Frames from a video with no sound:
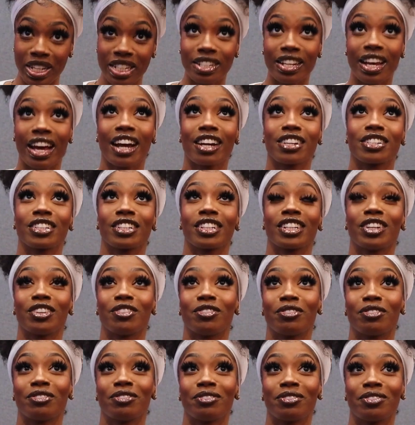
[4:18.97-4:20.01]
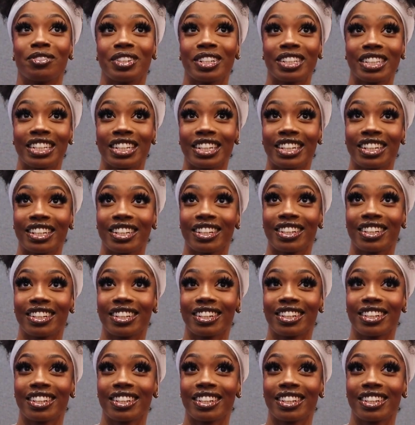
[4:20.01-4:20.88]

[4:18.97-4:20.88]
it's actually really